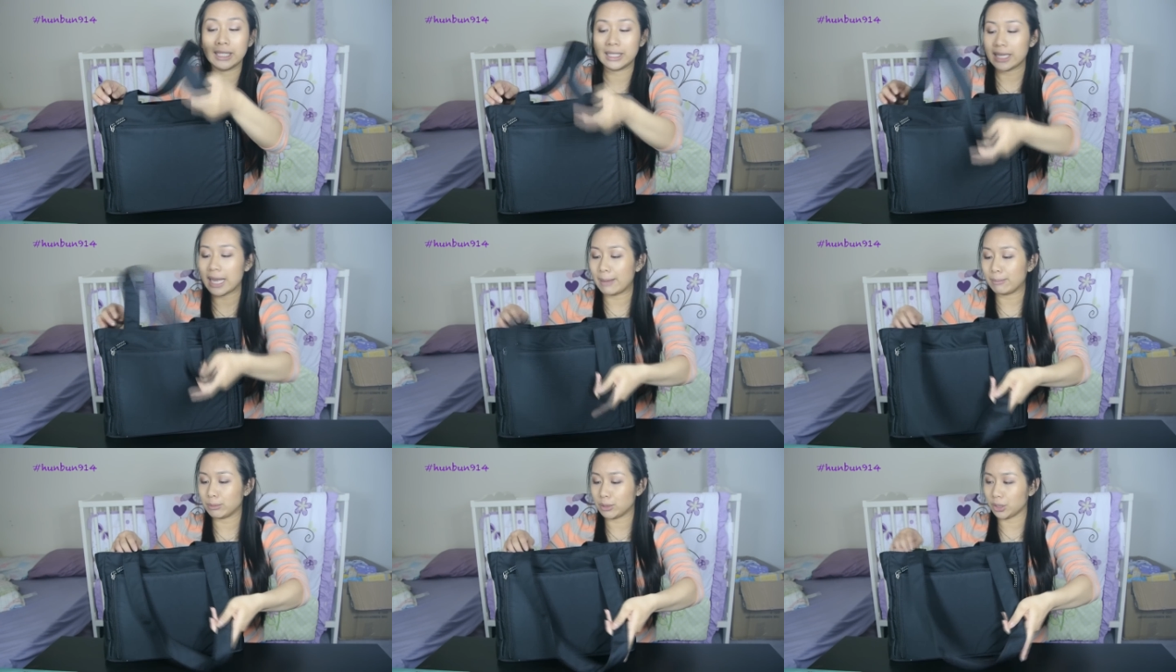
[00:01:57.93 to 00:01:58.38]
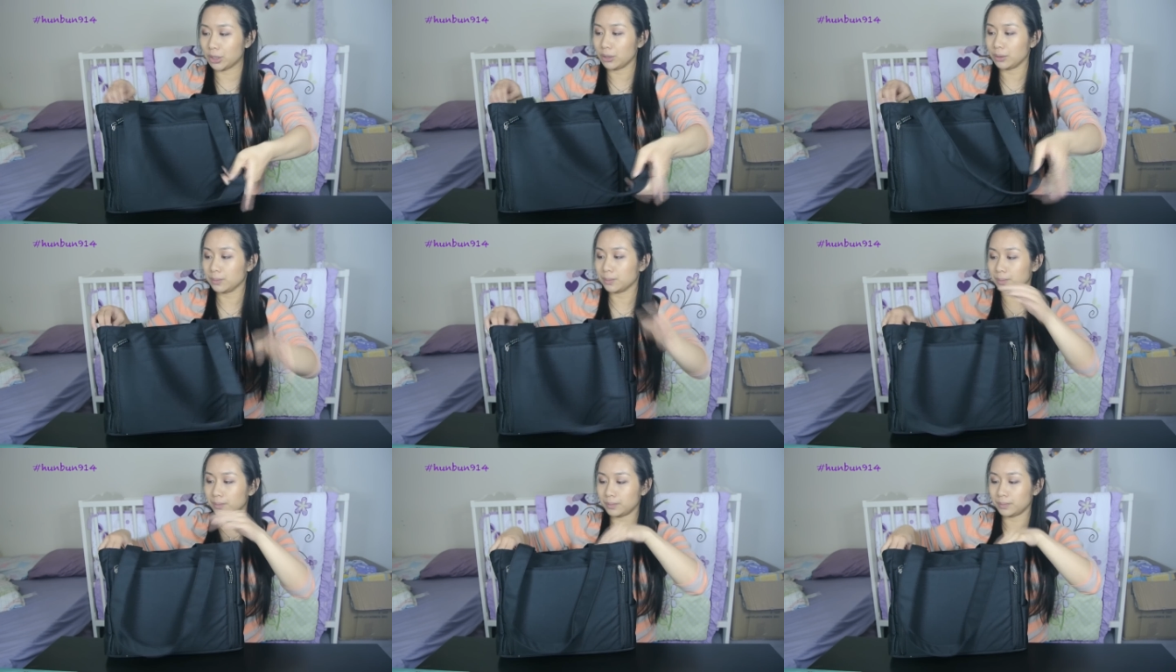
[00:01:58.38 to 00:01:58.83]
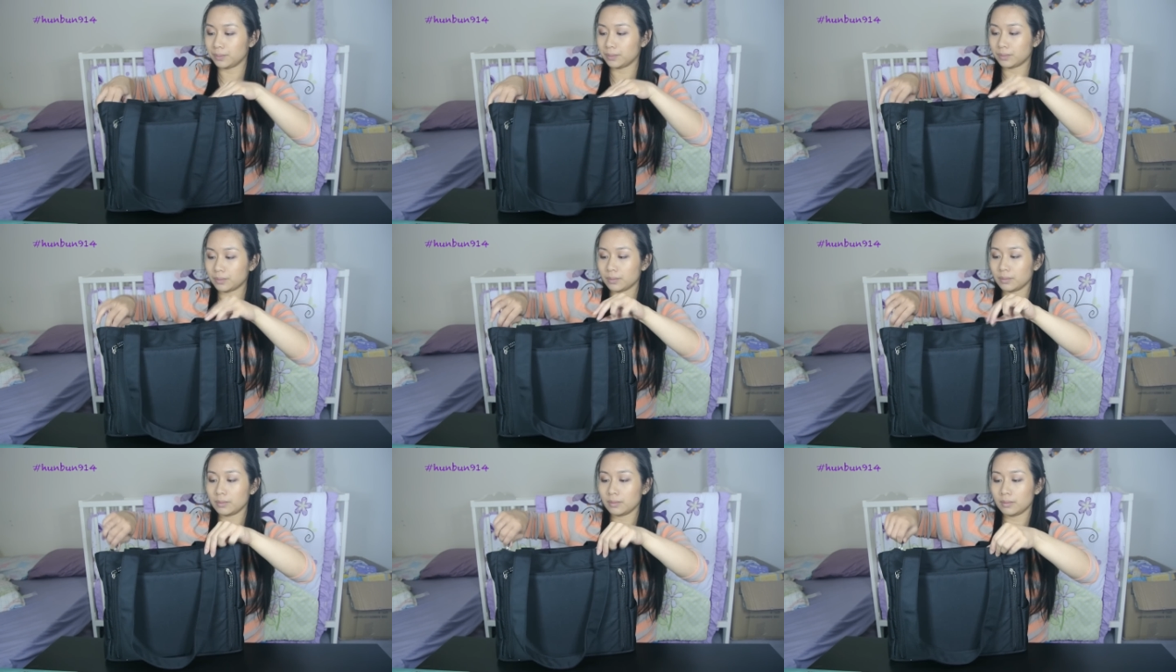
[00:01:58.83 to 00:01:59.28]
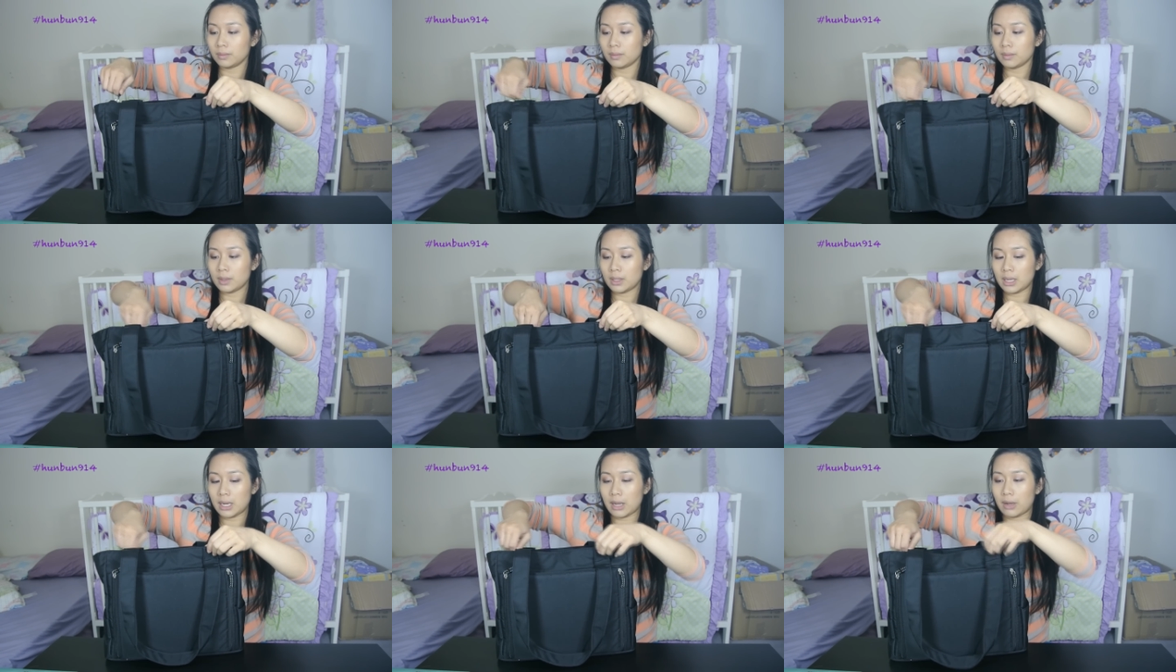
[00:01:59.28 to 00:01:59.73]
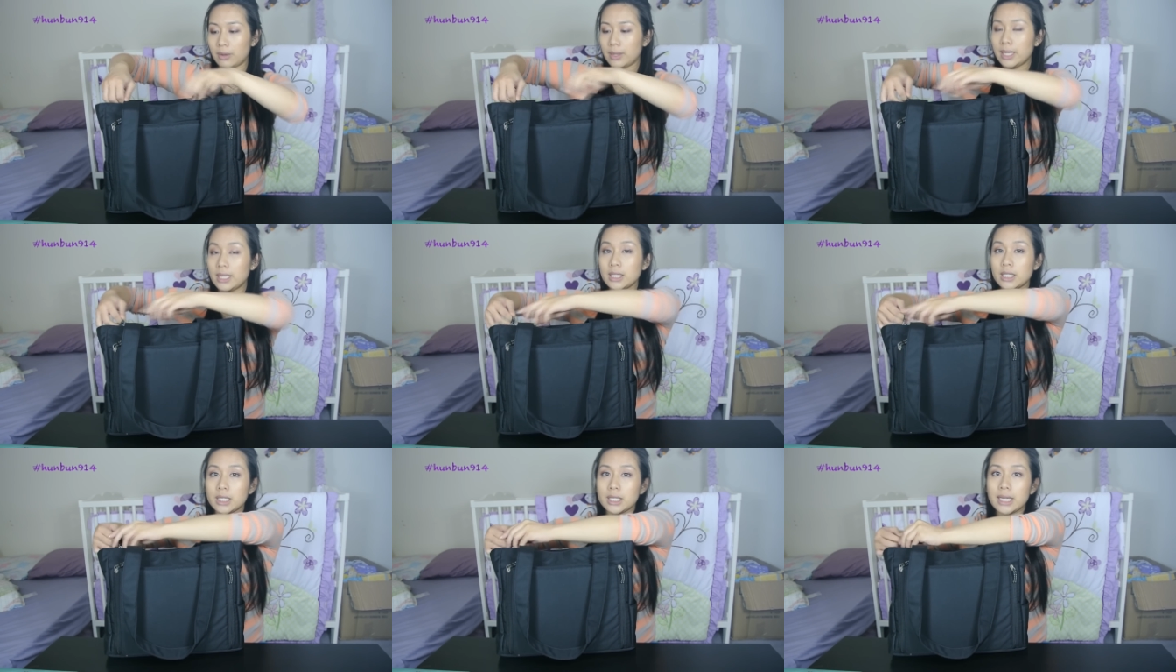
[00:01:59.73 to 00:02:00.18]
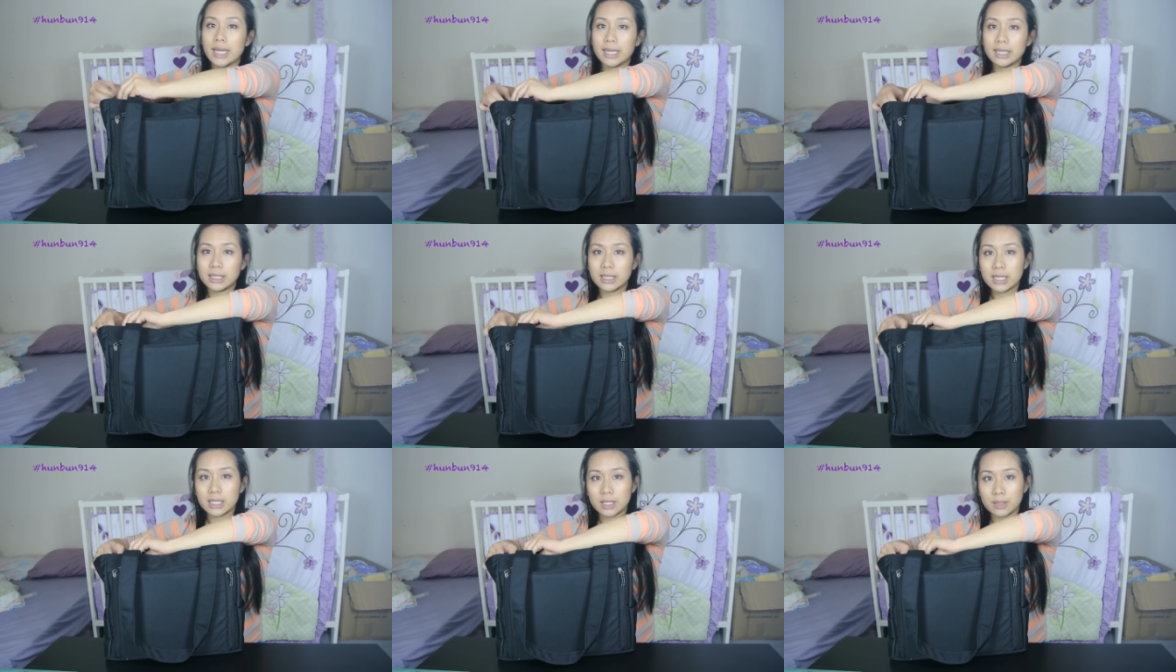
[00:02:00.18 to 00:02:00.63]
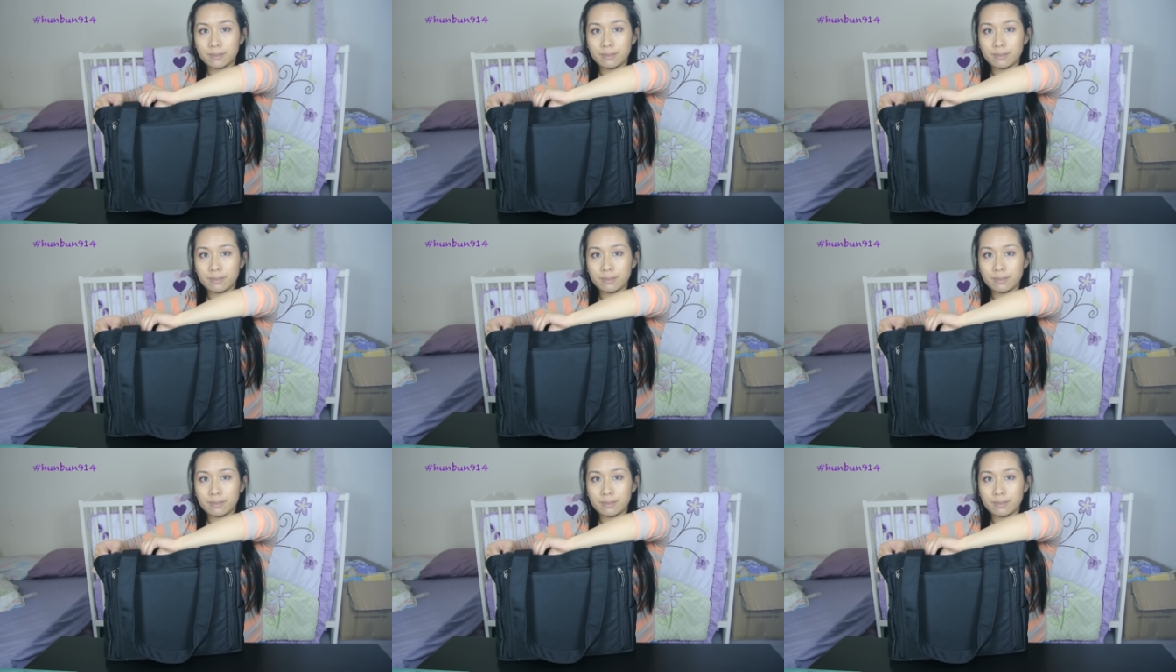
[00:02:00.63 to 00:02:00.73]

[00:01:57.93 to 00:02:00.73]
adapter. Now, inside this